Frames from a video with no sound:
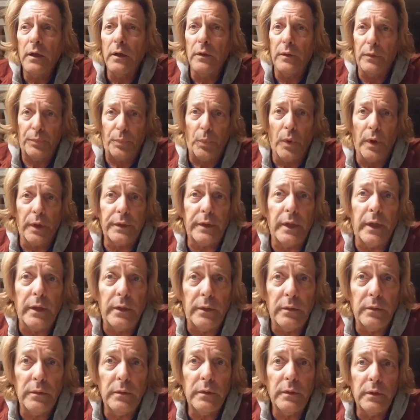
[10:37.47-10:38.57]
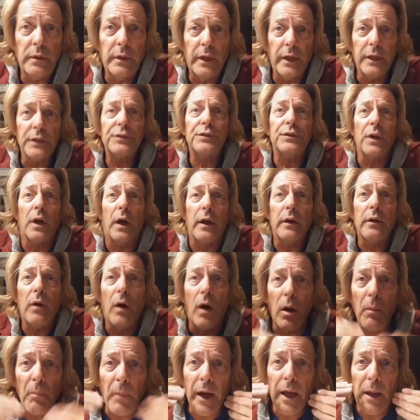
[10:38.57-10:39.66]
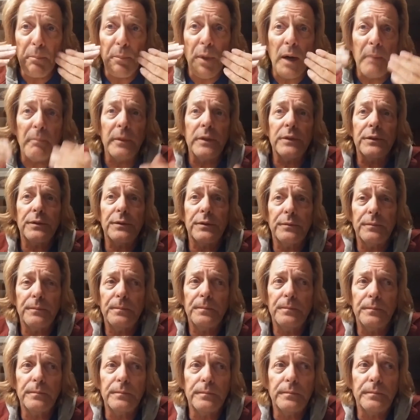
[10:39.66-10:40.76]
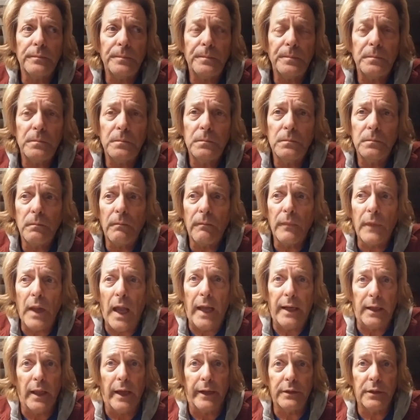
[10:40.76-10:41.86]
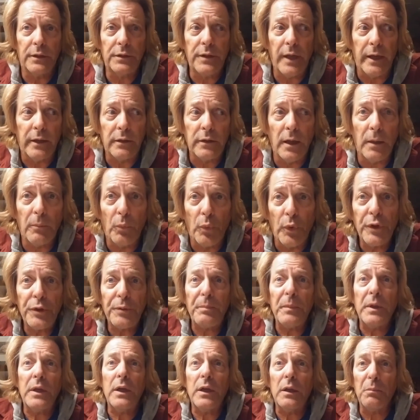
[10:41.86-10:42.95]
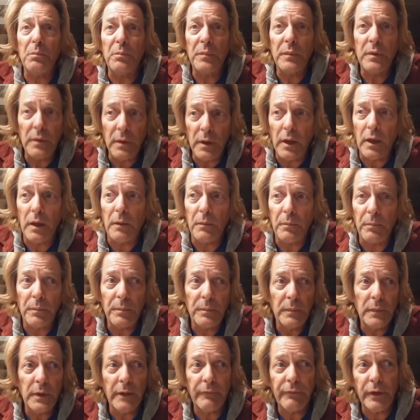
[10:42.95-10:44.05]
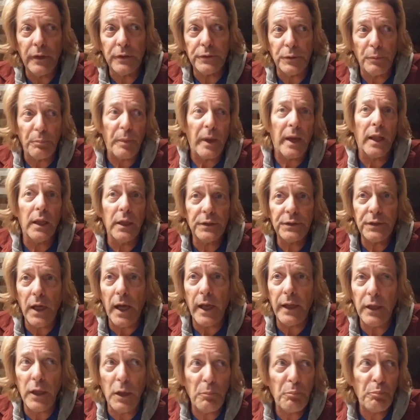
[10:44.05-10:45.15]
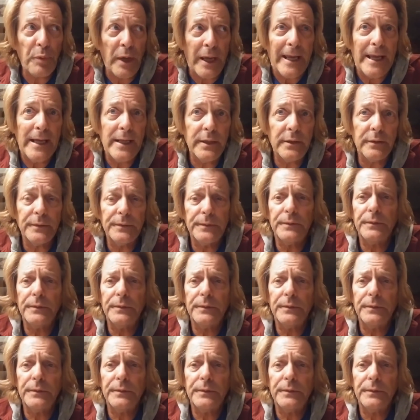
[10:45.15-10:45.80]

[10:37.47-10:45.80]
This work that is done, all my abutments, I'd like to take them with me, and if there's a balance on them, pay it.